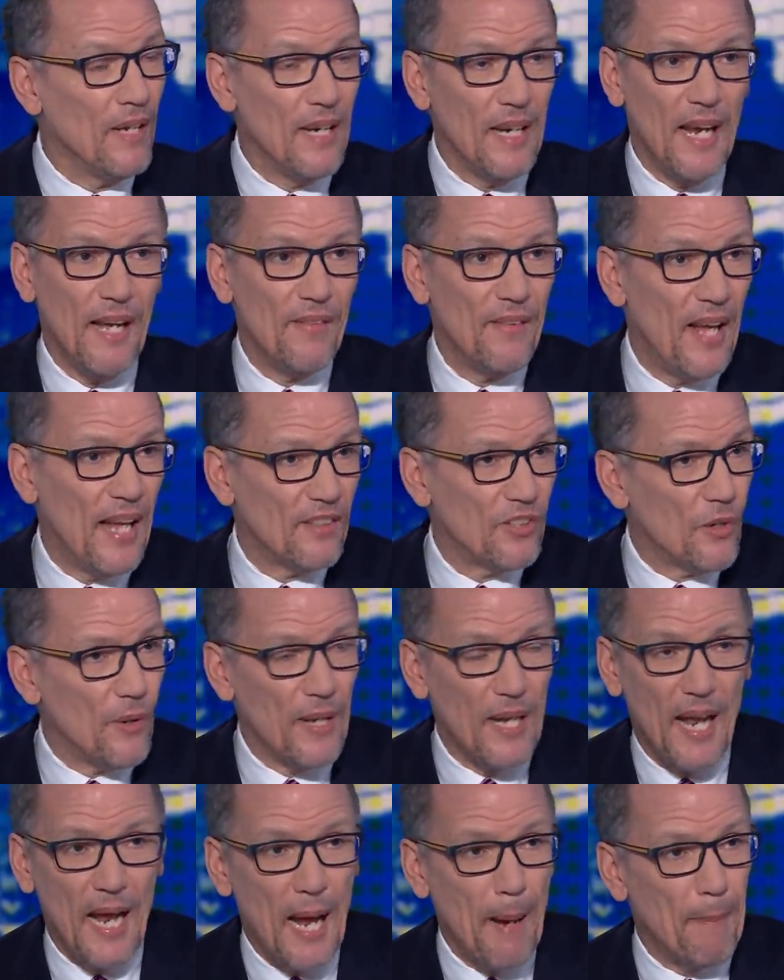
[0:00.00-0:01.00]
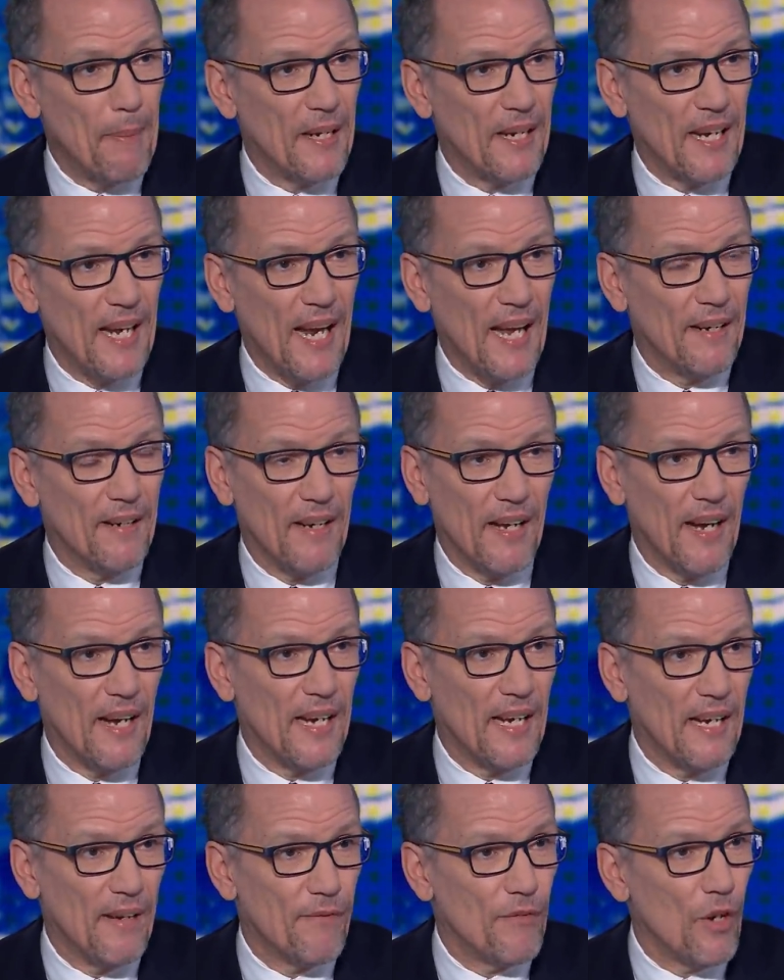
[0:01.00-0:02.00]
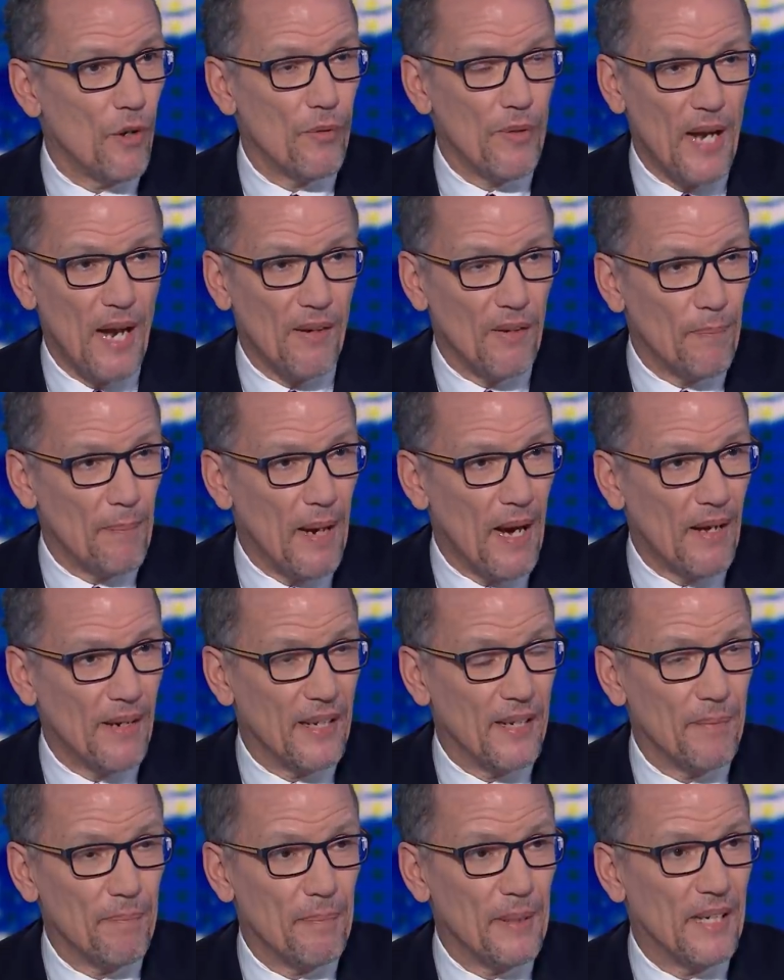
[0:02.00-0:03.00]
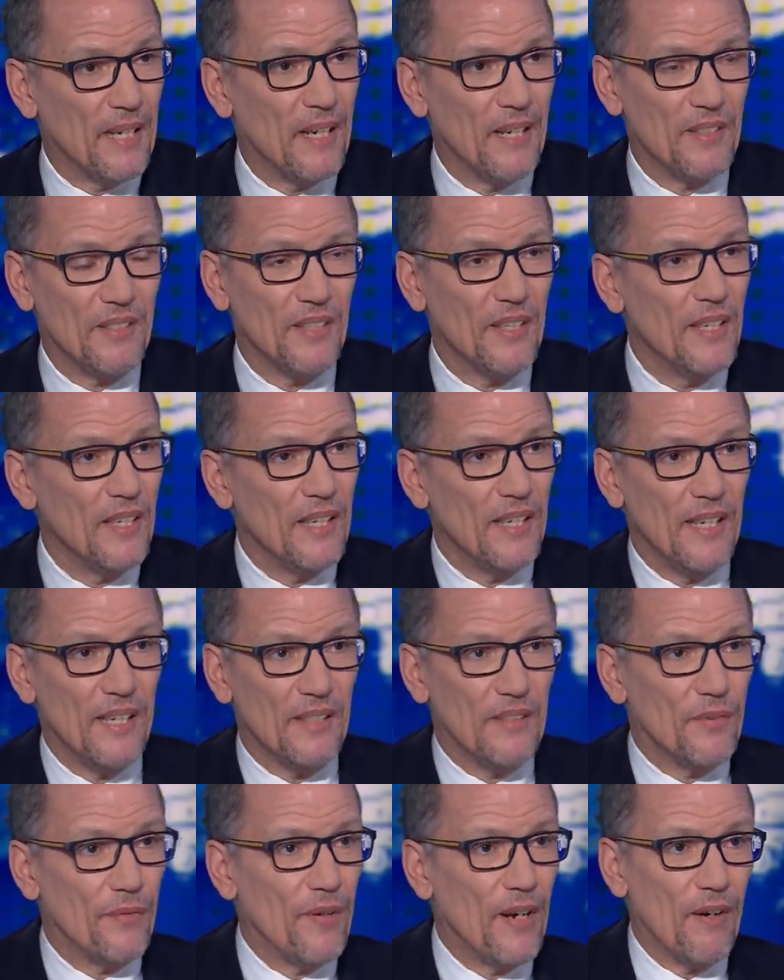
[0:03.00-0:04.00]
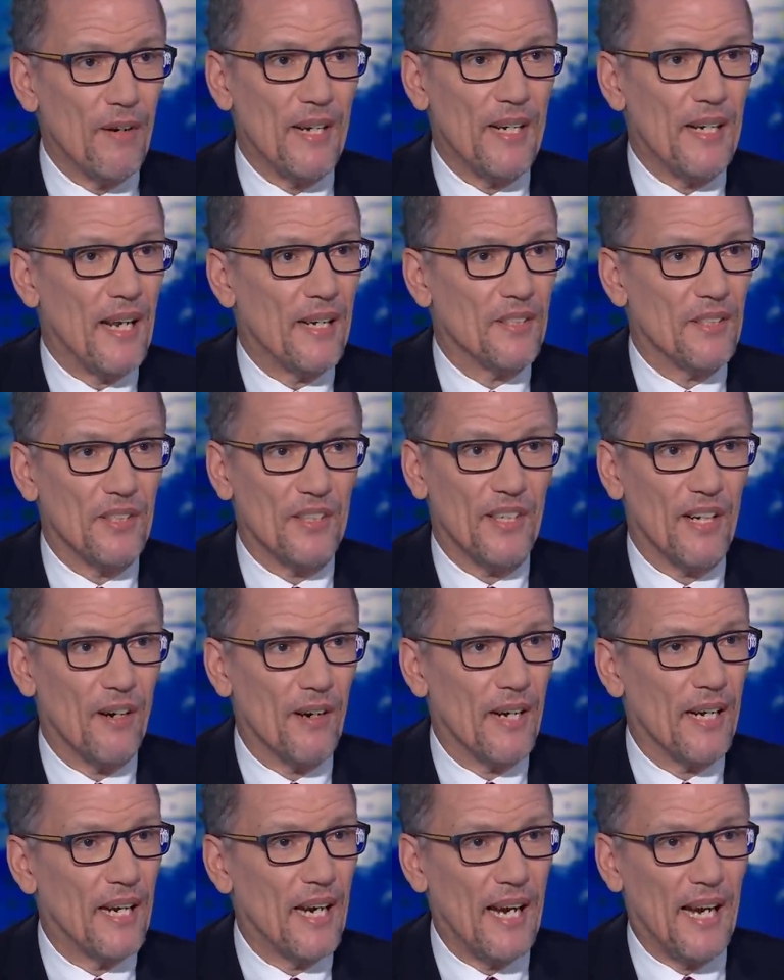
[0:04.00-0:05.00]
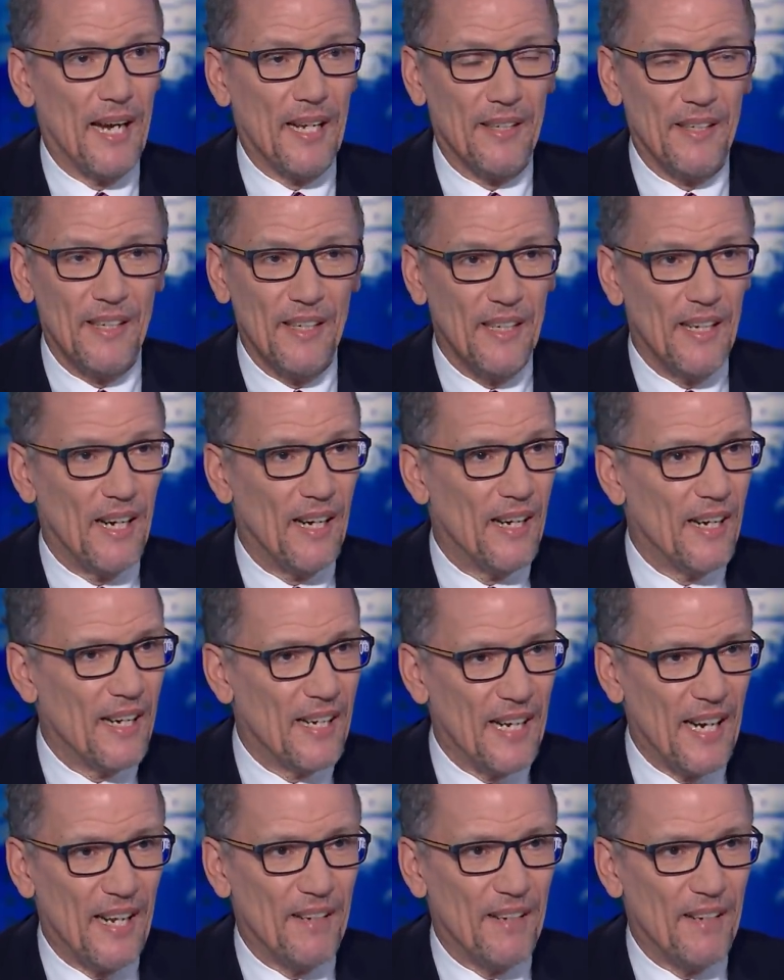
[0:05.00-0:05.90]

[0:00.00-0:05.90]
And that's going to happen again. I have no doubt about it because it's very necessary. And uh, how much yeah.